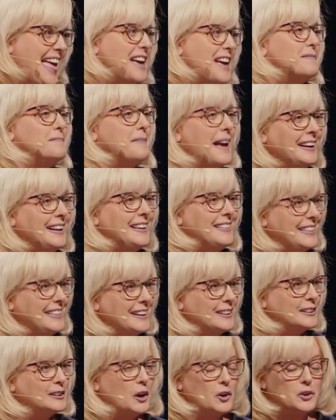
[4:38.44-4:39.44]
Many
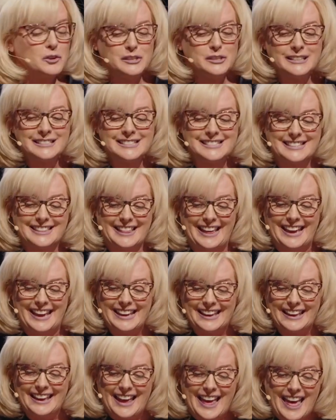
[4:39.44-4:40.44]
theologians
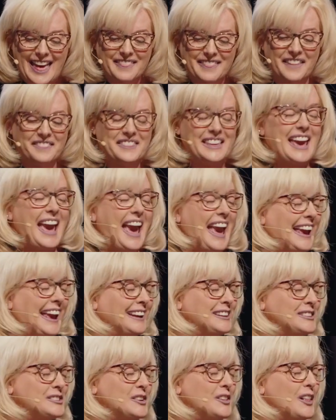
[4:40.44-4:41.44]
think that the
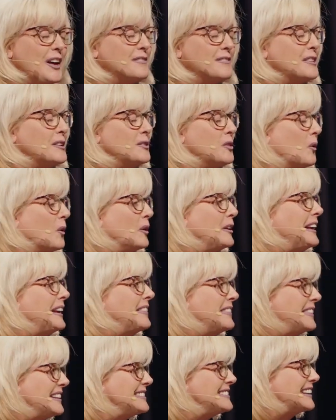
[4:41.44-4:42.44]
angel of the Lord
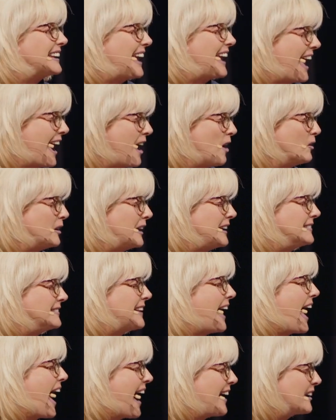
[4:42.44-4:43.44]
in this account is
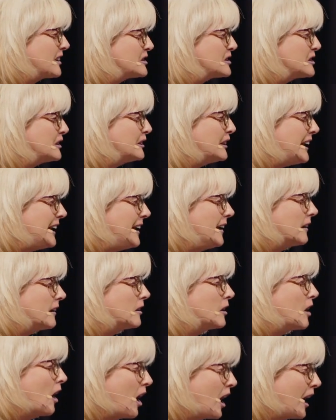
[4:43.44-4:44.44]
actually
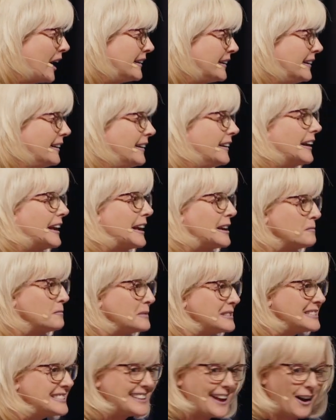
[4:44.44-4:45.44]
God
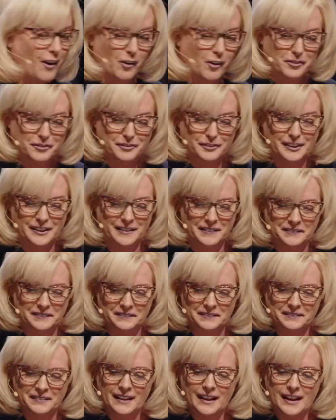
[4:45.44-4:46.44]
Himself.
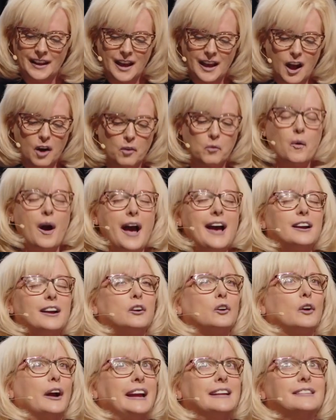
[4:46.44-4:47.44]
What
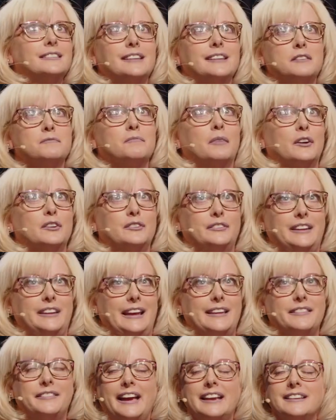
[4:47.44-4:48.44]
grace and
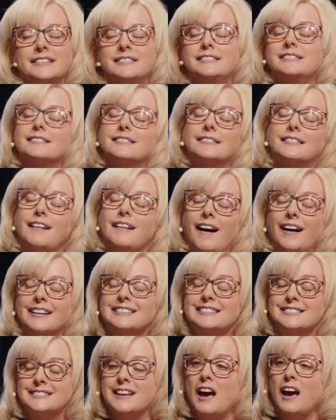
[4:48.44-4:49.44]
mercy that God
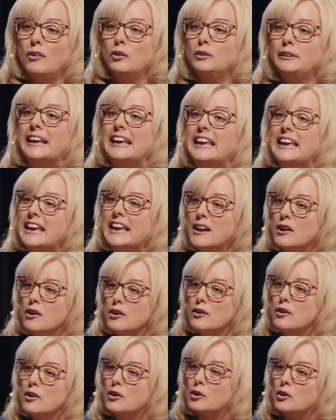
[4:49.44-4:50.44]
does not only
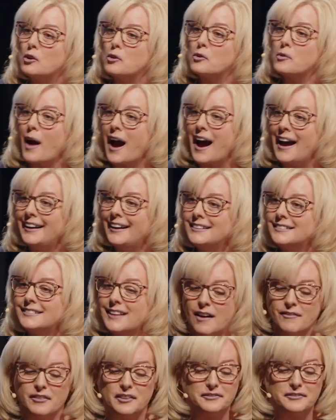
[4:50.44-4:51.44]
hear her cries
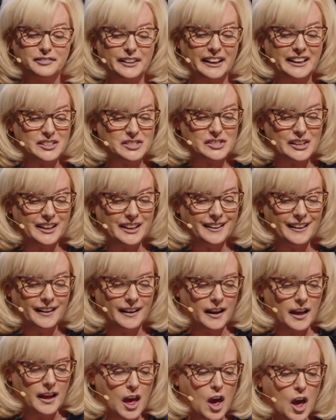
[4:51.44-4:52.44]
of affliction,
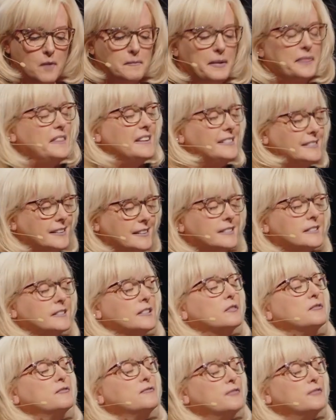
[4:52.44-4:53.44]
but this is
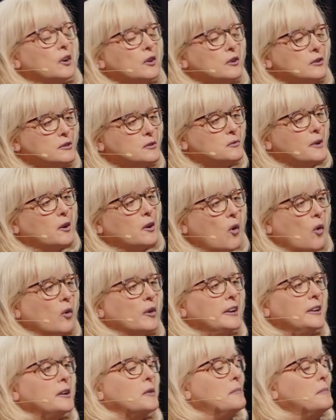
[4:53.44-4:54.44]
the first
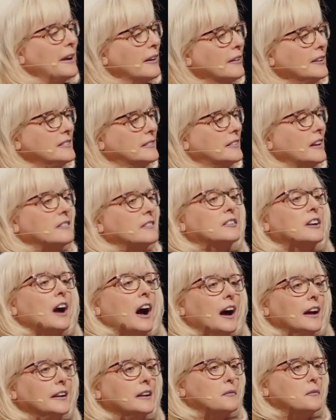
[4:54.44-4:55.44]
recorded appearance of
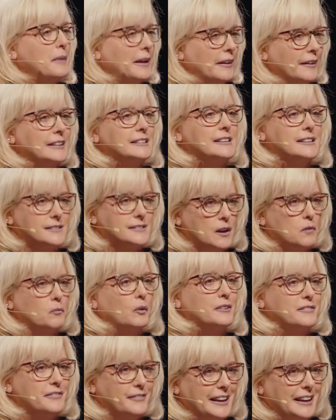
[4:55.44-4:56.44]
God appearing to
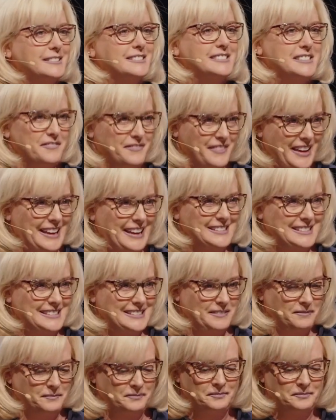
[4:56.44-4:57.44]
someone face to face.